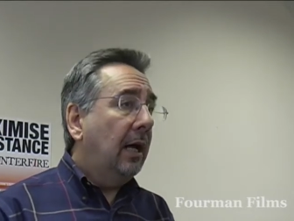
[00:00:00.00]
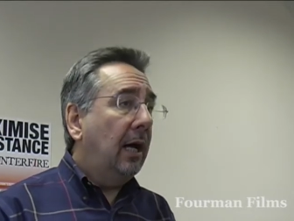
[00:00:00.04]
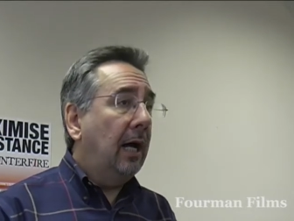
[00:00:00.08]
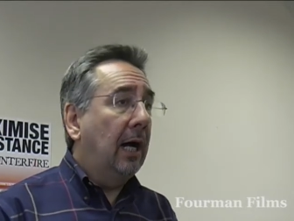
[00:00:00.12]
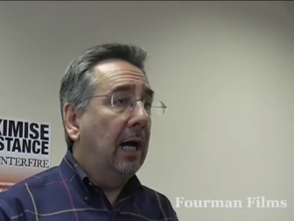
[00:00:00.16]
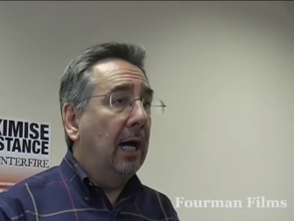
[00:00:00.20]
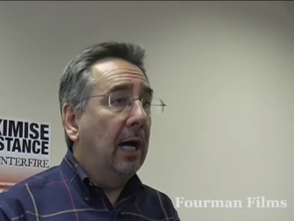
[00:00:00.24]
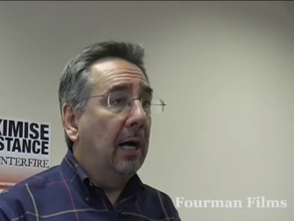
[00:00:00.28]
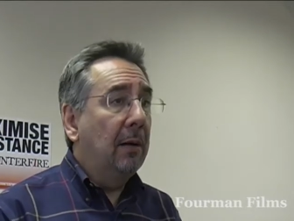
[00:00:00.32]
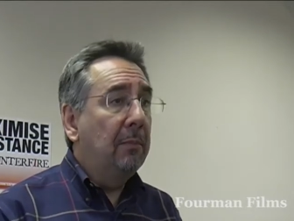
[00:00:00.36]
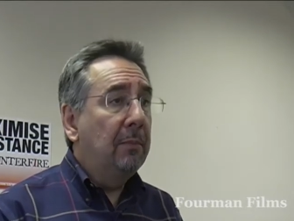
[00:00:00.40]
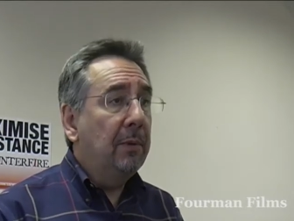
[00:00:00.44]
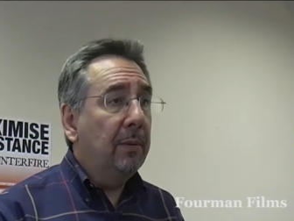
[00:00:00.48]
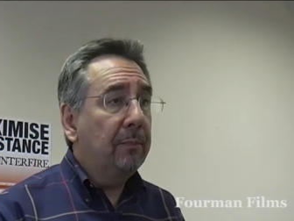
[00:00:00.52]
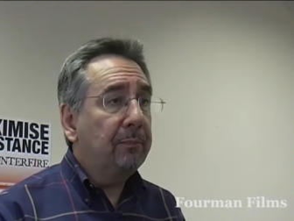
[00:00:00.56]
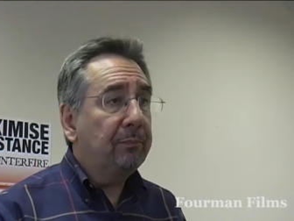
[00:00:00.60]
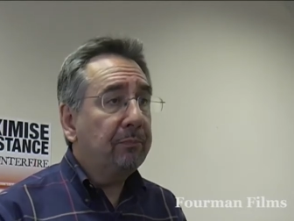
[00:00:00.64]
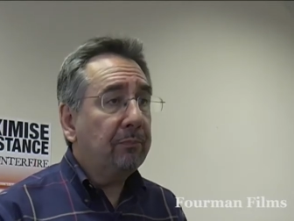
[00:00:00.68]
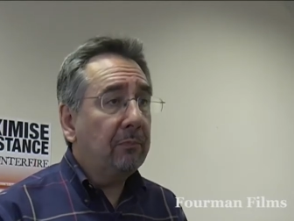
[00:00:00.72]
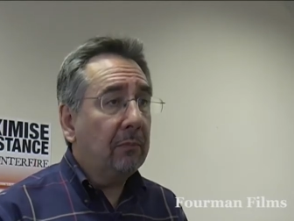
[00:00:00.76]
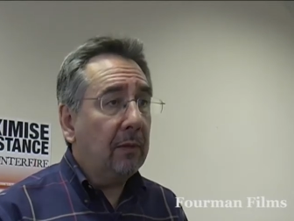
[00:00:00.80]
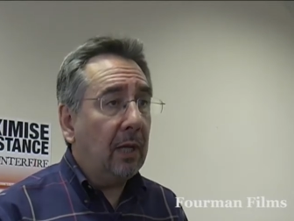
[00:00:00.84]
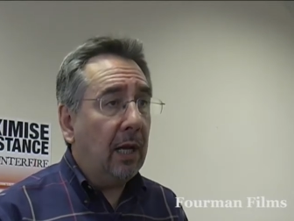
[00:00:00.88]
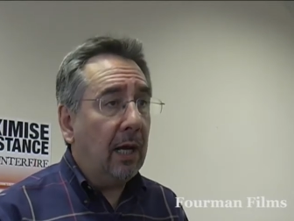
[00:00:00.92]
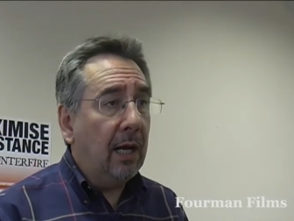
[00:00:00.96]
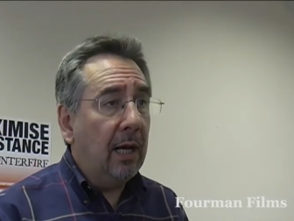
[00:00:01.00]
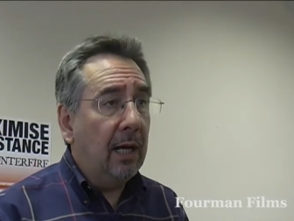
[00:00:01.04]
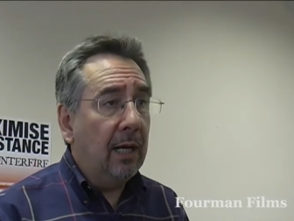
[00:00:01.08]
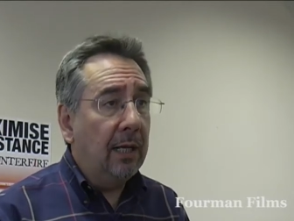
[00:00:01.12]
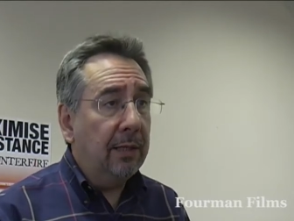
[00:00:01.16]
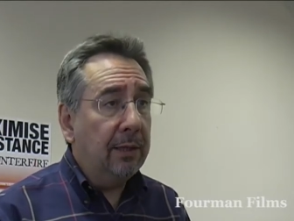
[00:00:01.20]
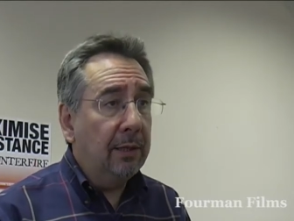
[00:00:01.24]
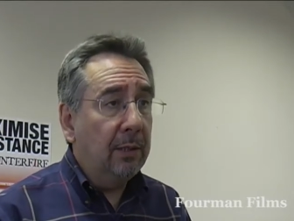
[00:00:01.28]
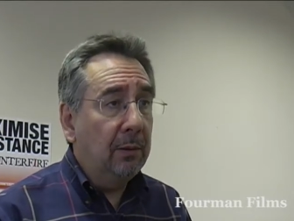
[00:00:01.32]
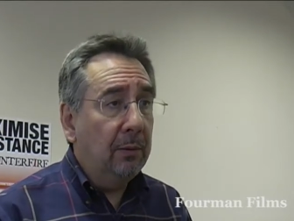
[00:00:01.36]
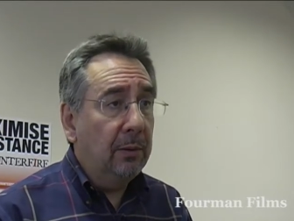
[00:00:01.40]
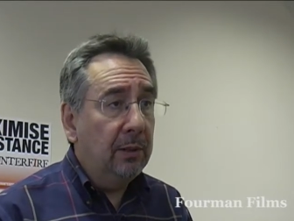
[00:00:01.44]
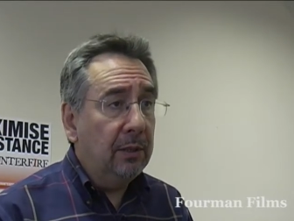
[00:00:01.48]

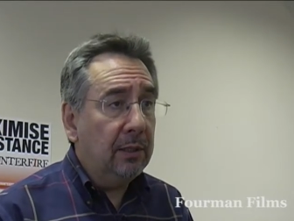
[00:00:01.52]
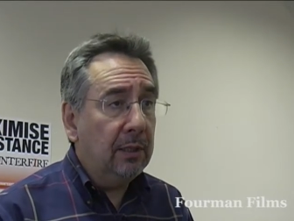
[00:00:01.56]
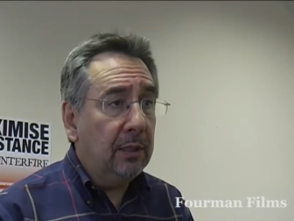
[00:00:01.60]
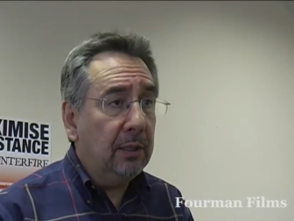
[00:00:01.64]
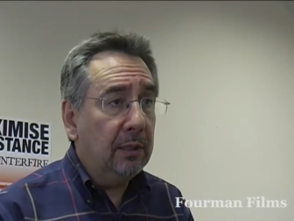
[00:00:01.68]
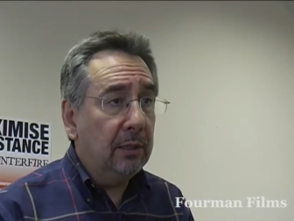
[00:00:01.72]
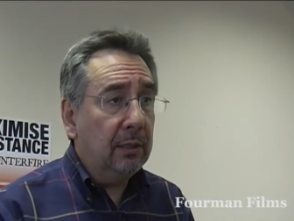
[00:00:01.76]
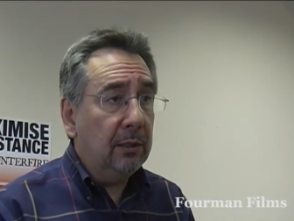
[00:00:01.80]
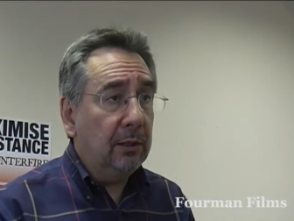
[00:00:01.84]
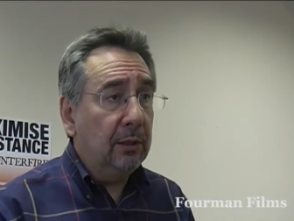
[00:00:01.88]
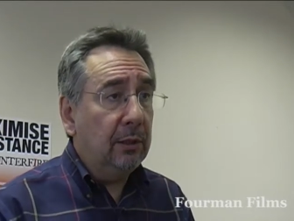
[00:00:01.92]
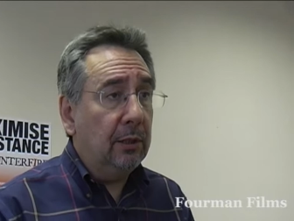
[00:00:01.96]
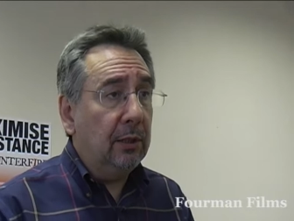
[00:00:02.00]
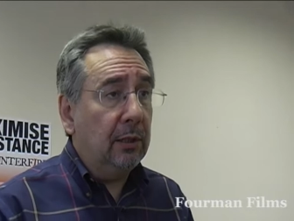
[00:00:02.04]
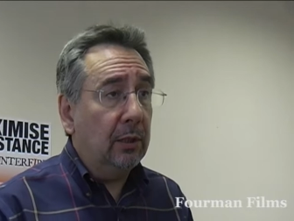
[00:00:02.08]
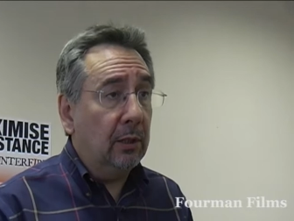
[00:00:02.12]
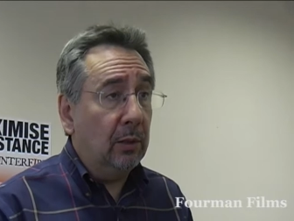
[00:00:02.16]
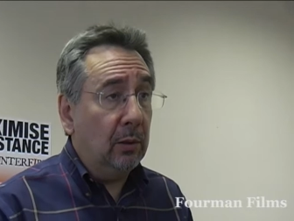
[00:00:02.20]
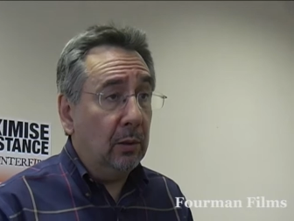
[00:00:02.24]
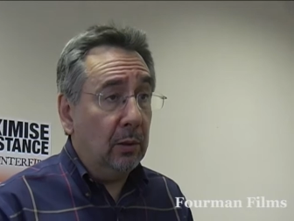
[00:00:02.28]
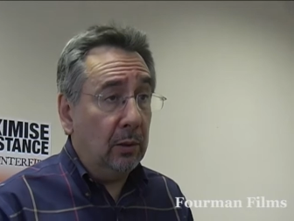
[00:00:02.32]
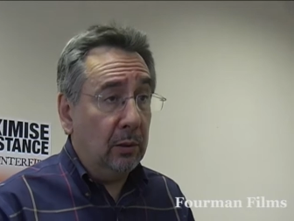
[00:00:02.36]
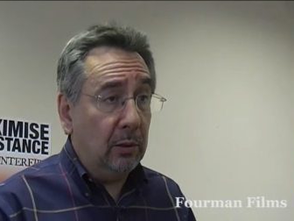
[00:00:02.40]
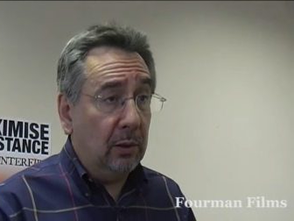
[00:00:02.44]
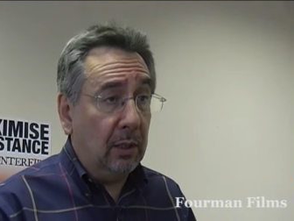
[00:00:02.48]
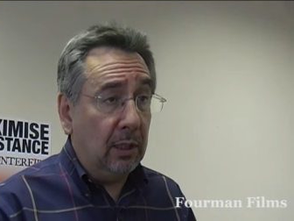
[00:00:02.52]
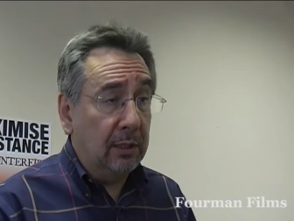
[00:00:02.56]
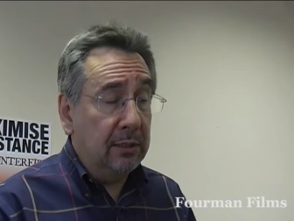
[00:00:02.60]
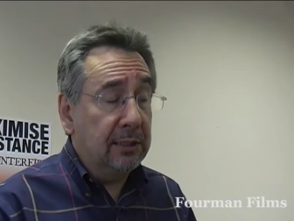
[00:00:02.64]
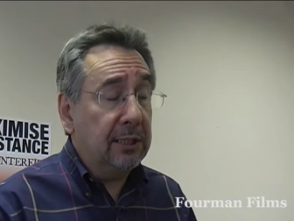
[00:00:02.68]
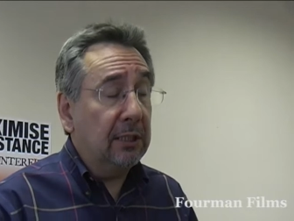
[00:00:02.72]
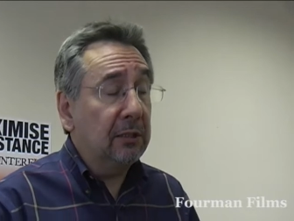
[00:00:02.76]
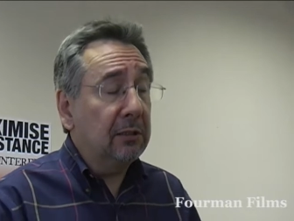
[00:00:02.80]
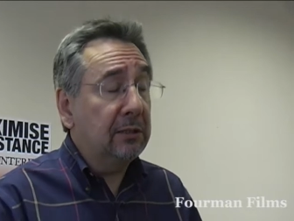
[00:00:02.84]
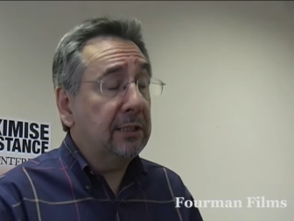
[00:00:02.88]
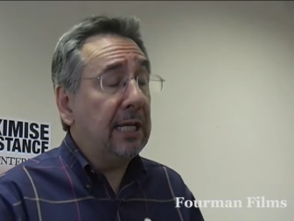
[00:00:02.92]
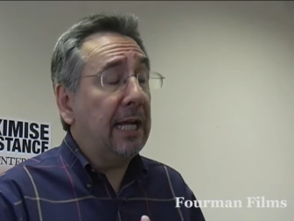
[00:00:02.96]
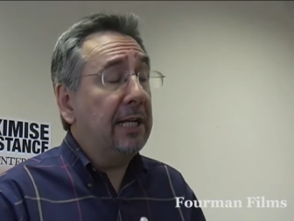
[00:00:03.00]
until 10
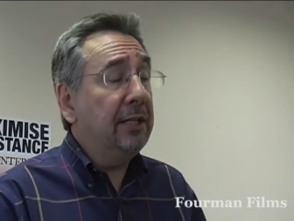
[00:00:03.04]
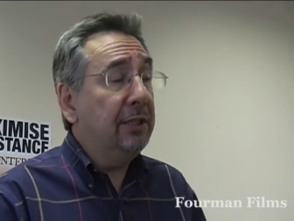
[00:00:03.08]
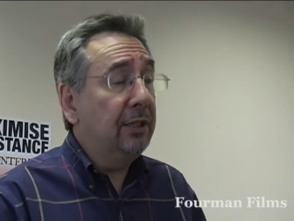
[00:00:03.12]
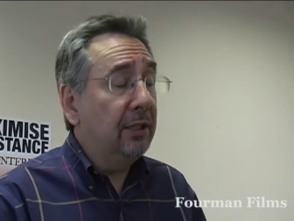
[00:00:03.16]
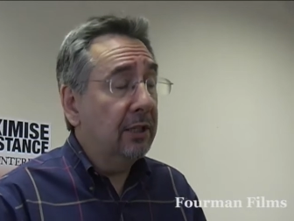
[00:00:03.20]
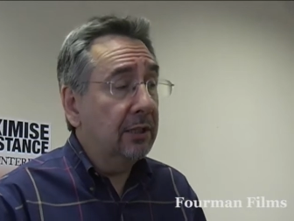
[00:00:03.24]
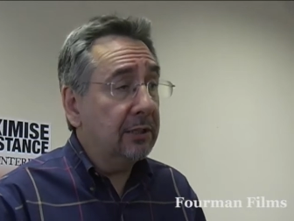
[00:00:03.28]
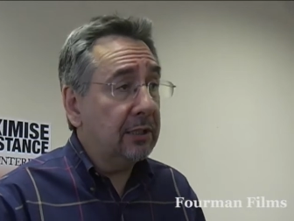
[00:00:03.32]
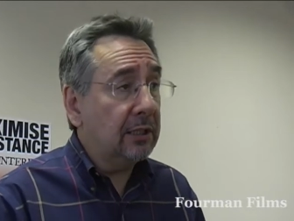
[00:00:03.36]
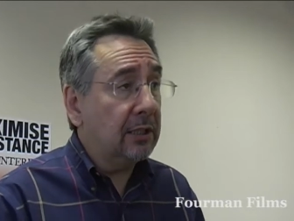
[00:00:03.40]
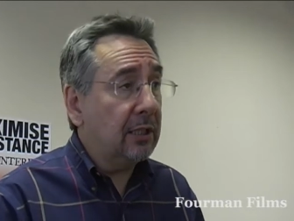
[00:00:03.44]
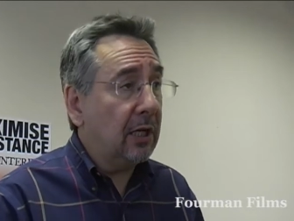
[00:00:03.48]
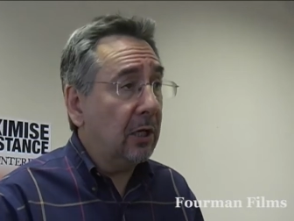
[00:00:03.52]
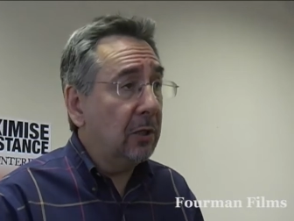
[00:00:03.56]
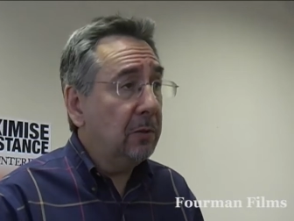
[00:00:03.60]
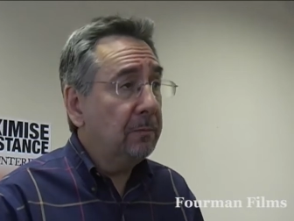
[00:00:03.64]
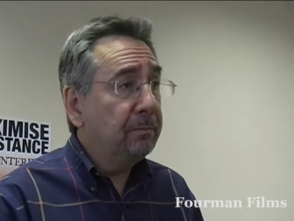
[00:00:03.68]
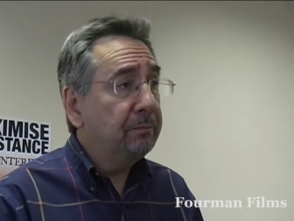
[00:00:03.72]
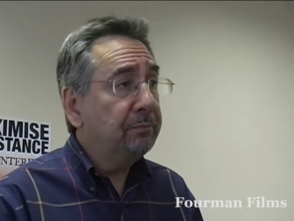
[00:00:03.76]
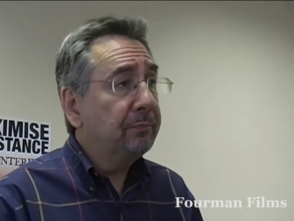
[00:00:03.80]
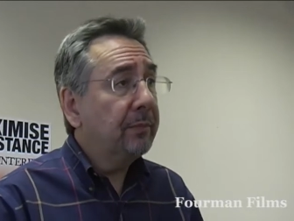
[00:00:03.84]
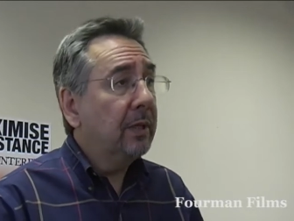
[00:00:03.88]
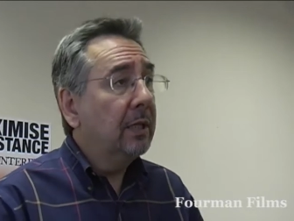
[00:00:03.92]
years ago,